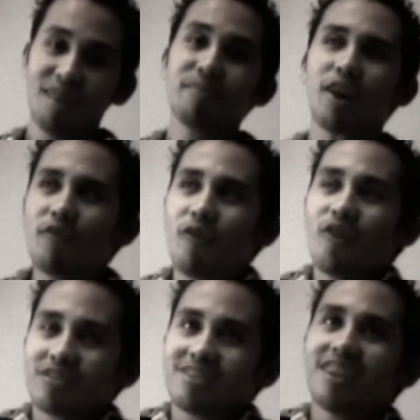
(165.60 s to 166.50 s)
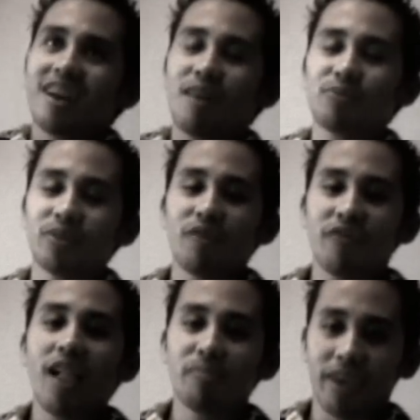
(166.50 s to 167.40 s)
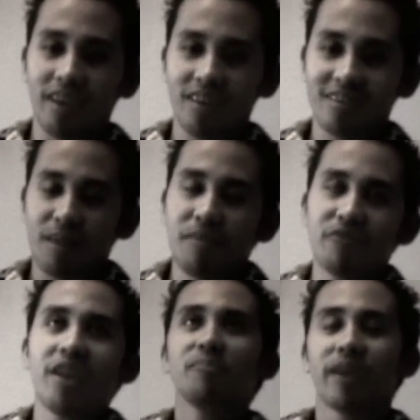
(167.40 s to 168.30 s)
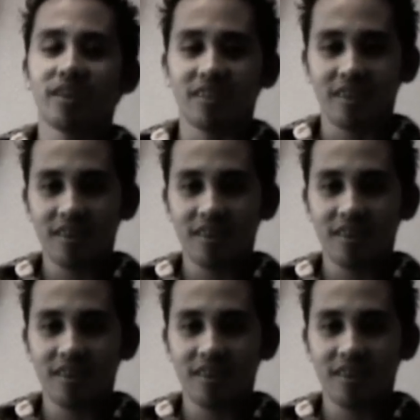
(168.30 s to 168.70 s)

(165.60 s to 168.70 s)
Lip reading: Of course, still comes with the filming, because I'm a filmmaker.